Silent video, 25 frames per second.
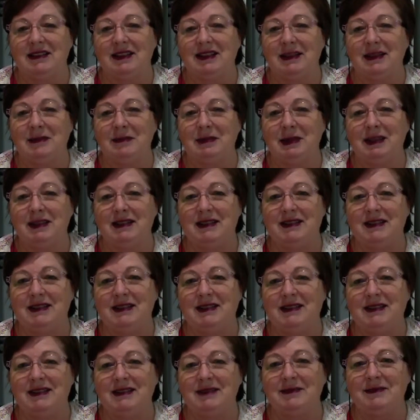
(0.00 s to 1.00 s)
The limbic
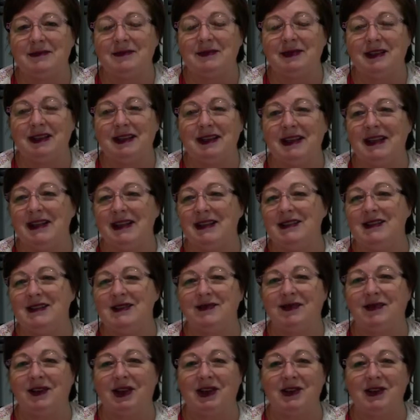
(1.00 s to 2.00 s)
system
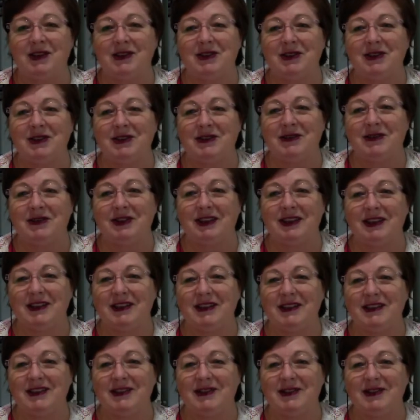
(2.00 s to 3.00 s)
has flown to the
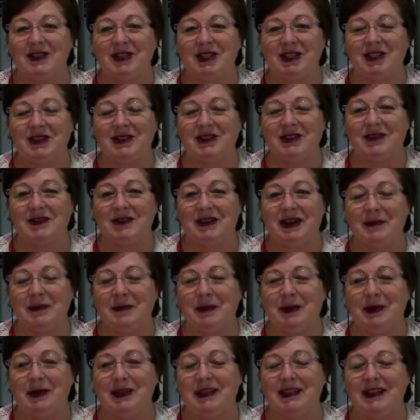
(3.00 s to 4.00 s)
farthest reaches of our
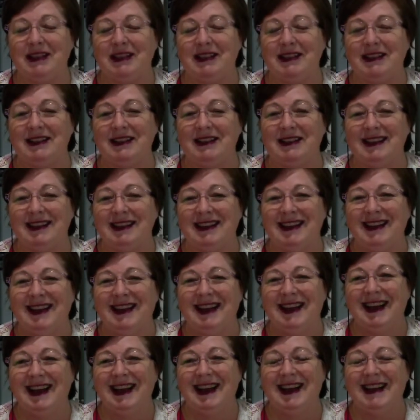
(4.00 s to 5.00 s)
body
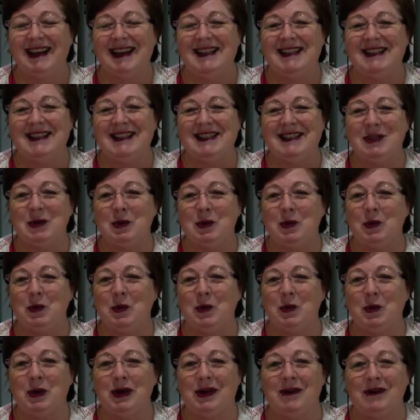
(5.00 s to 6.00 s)
and
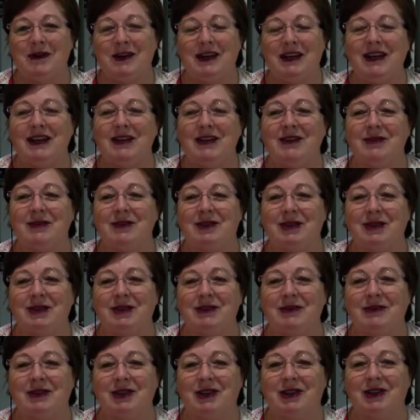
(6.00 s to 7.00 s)
we're ready to rock
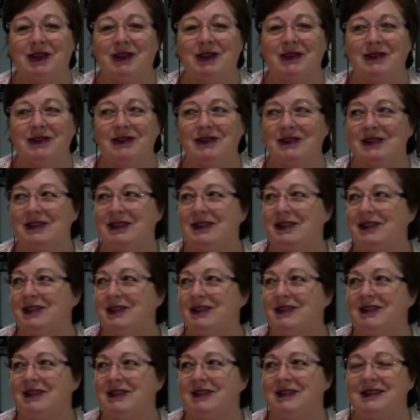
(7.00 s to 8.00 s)
and roll
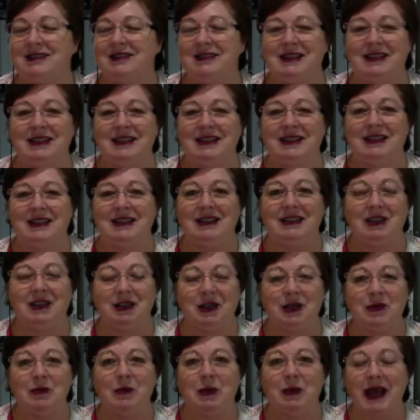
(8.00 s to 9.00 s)
to see,
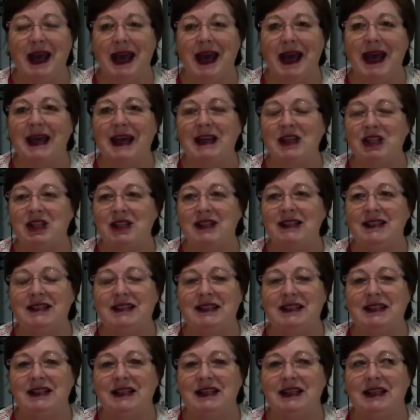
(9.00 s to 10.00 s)
we're actually
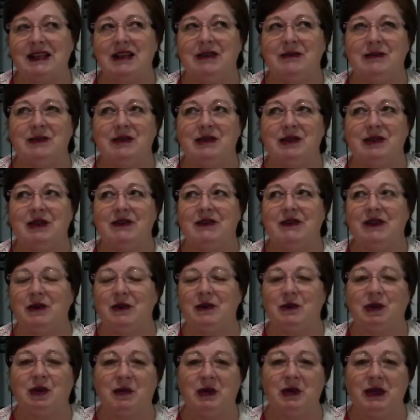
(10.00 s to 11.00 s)
sitting there
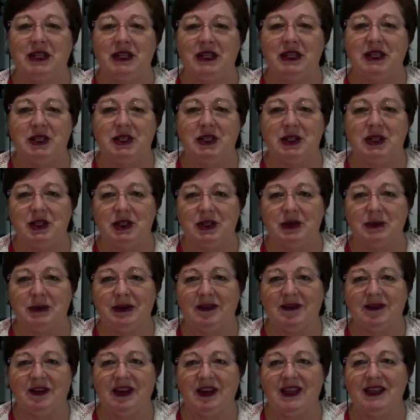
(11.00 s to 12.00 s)
observing what we need to do
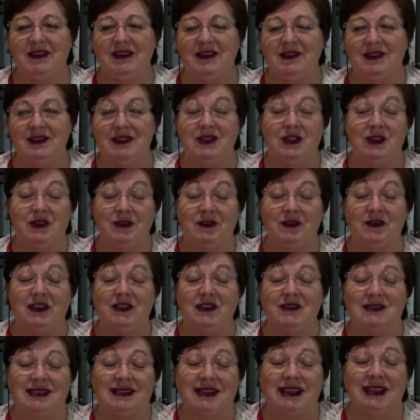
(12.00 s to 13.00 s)
to
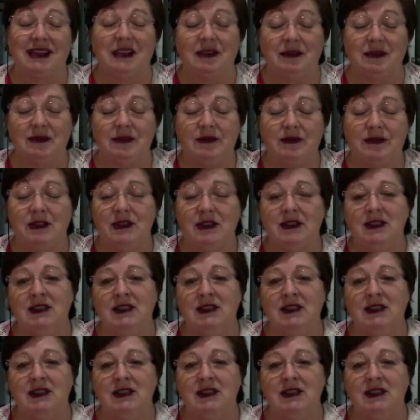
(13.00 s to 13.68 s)
feel safe,